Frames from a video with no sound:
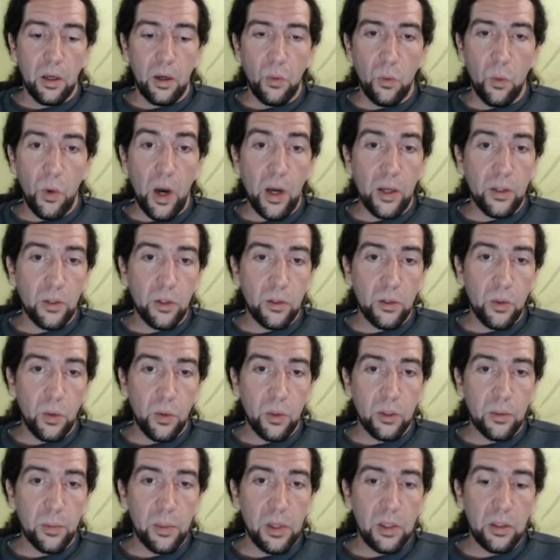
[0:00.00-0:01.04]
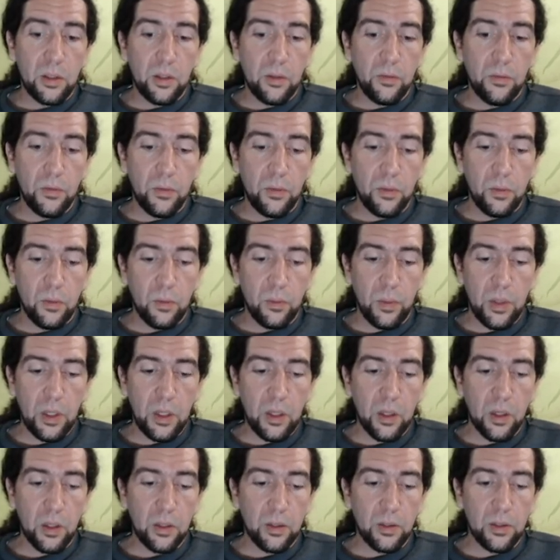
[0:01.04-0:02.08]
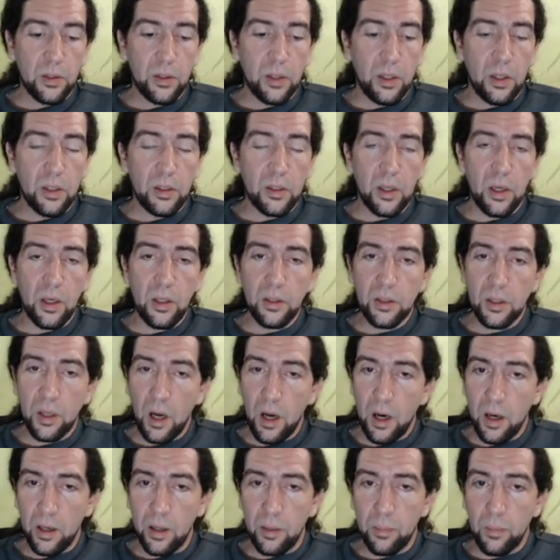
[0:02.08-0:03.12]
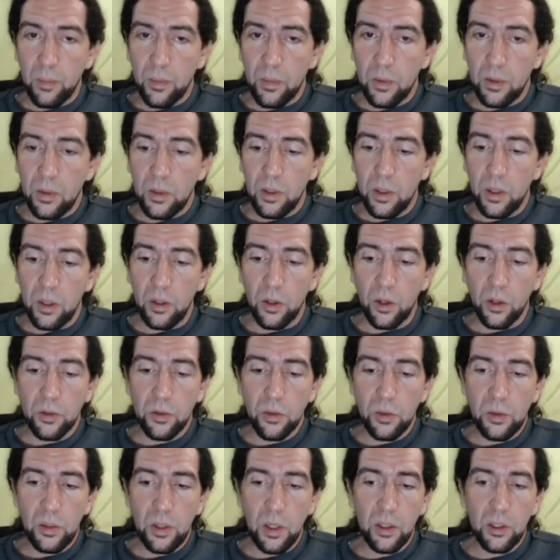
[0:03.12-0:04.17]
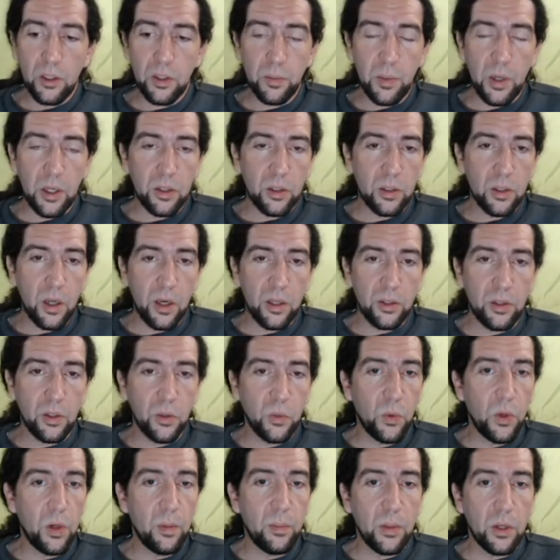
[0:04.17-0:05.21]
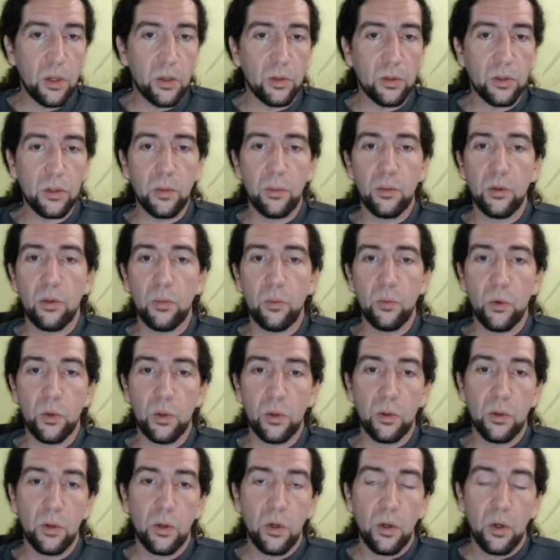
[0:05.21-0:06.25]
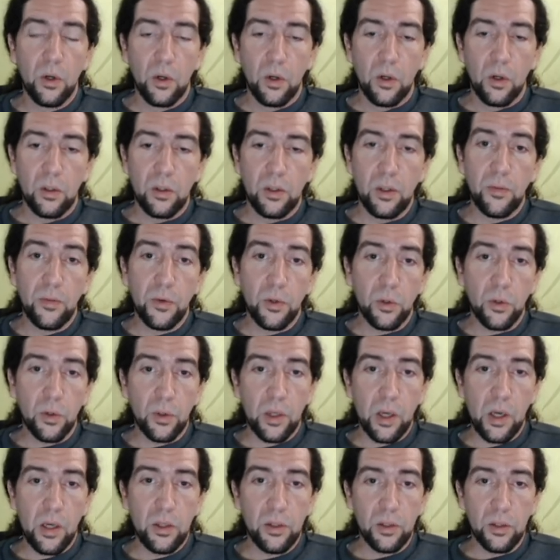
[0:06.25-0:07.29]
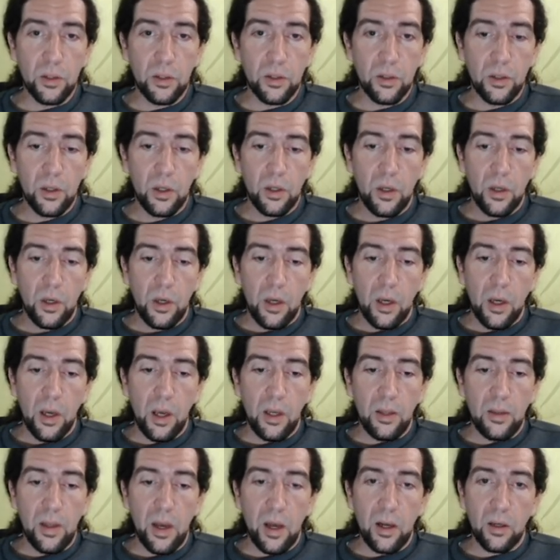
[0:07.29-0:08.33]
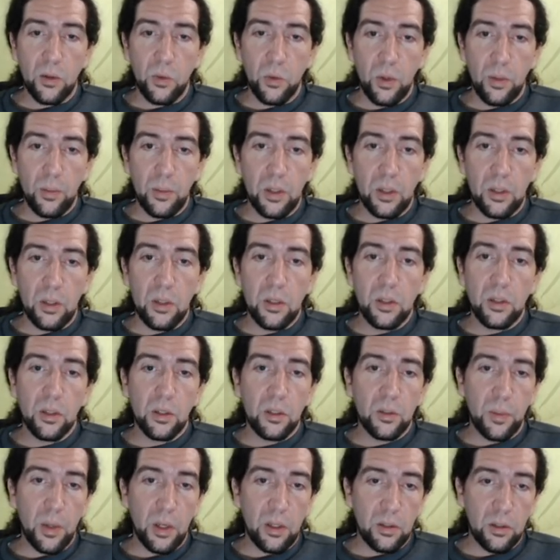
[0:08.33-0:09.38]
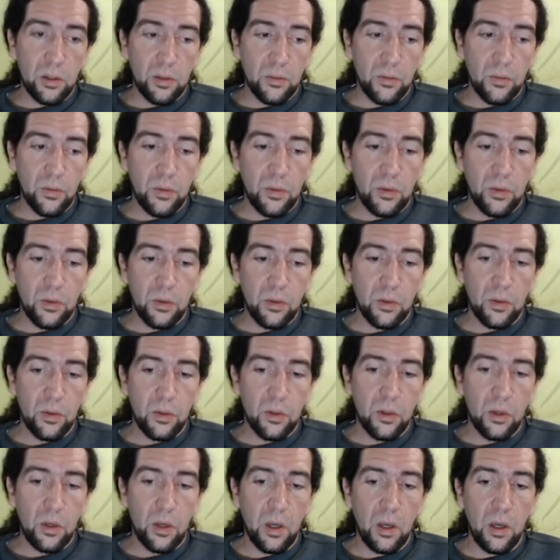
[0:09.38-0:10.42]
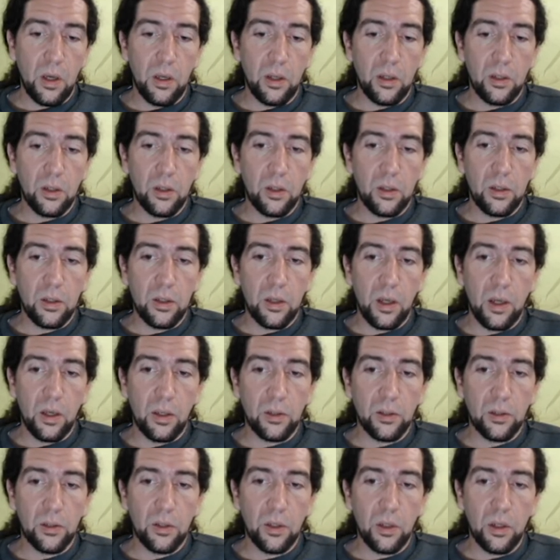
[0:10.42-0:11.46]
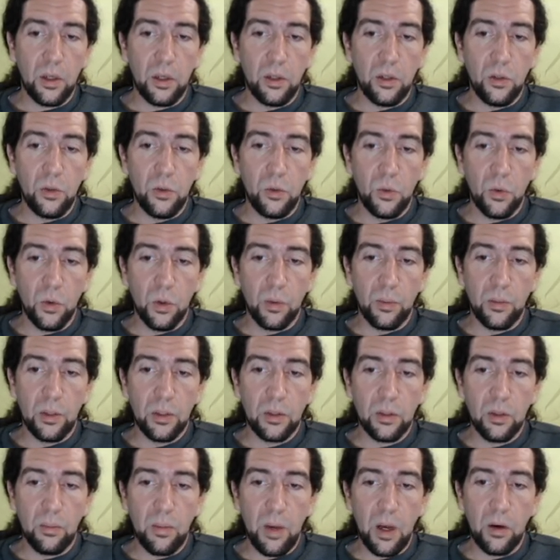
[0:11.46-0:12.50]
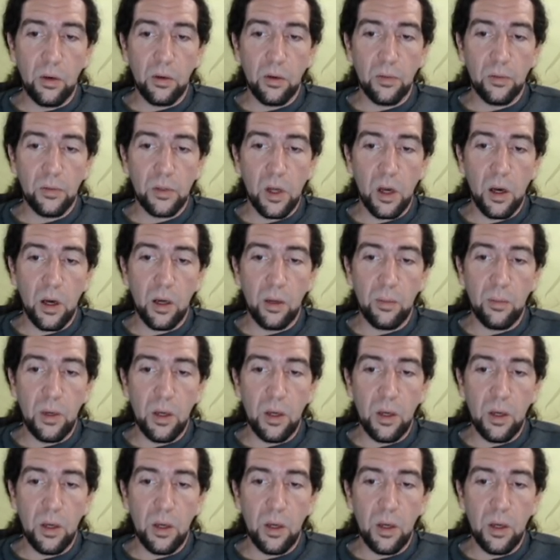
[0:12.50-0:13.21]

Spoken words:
Why is it so expensive? Because it takes time. It also takes specialized equipment on some of the more difficult cases, and that equipment is expensive. It takes an enormous amount of time.